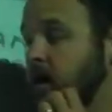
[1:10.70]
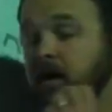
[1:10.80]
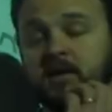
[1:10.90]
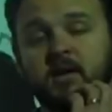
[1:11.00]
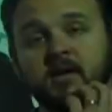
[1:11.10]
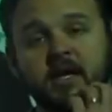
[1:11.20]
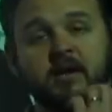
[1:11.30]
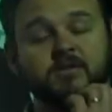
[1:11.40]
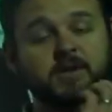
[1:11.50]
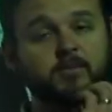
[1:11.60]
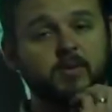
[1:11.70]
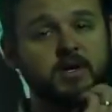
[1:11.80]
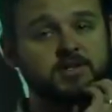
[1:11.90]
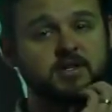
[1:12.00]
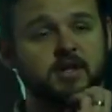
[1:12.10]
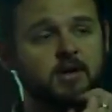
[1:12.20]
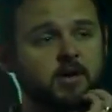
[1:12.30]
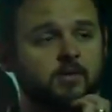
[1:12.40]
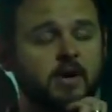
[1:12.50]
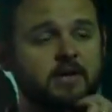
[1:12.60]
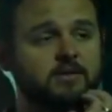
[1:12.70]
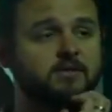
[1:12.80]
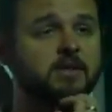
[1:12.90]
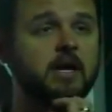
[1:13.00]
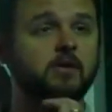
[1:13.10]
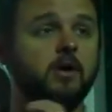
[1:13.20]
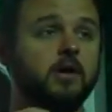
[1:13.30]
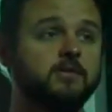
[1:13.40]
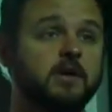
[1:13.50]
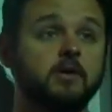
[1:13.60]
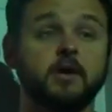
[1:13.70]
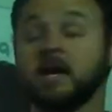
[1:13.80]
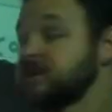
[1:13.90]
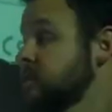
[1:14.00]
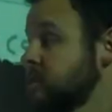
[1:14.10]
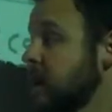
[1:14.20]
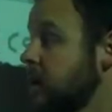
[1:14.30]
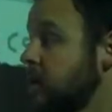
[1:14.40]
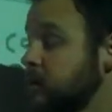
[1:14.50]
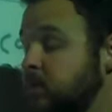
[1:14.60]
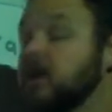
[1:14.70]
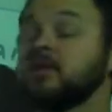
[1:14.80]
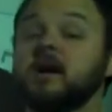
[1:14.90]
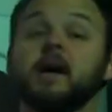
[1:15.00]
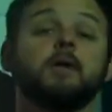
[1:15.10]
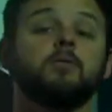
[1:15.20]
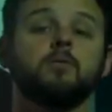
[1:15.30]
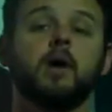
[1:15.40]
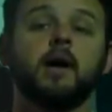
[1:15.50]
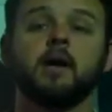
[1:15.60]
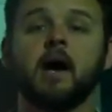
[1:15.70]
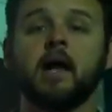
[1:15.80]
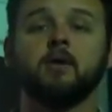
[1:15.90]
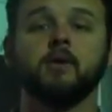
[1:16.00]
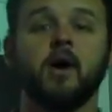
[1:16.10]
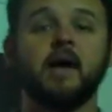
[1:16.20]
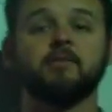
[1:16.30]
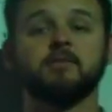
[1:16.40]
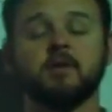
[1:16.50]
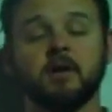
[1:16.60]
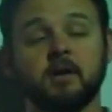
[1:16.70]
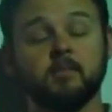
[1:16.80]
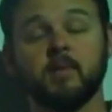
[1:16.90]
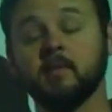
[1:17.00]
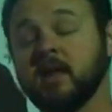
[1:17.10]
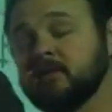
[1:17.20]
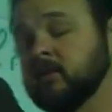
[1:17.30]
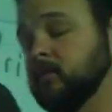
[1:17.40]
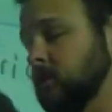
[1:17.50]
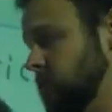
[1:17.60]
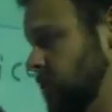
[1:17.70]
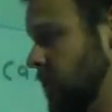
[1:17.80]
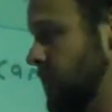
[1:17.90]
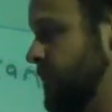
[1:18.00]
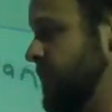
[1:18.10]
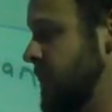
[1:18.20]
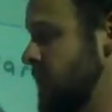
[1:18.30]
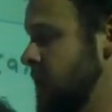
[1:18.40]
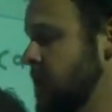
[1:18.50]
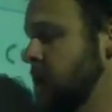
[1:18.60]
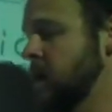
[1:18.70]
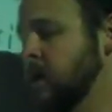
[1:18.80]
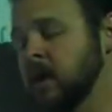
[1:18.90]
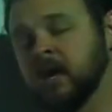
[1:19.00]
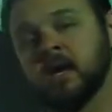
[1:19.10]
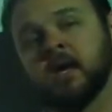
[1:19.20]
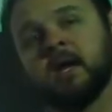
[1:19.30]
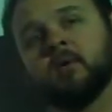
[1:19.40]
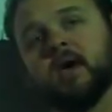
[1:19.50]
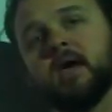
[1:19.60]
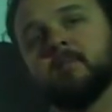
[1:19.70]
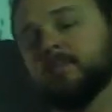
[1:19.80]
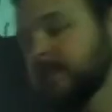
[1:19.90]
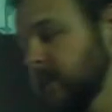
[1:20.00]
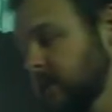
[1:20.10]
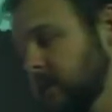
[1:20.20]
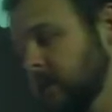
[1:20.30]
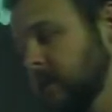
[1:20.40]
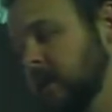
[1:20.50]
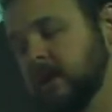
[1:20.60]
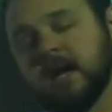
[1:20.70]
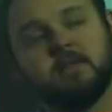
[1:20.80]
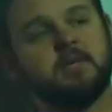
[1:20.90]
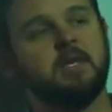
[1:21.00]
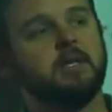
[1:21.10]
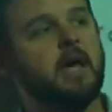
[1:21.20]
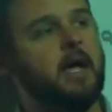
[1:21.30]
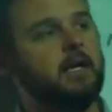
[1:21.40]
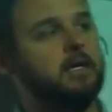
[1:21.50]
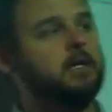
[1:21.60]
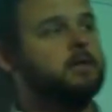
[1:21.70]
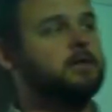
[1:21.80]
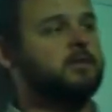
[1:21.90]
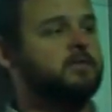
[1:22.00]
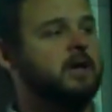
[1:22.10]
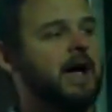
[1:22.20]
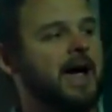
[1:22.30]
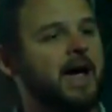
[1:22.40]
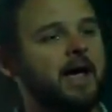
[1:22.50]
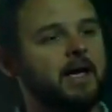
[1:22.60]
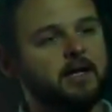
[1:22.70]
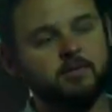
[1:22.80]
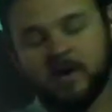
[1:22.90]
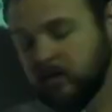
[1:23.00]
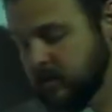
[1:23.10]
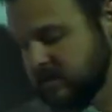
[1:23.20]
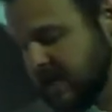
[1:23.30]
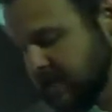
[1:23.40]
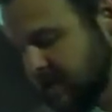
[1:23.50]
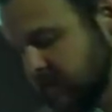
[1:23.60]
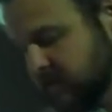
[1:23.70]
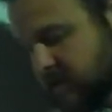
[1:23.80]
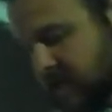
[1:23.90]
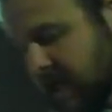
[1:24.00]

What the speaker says: a legal separation of the races. They don't call it segregation, they call it apartheid. Why? I don't know, I haven't studied it. Maybe that's something you could look up. Anyway, in 1990, this guy, and you may want to take down this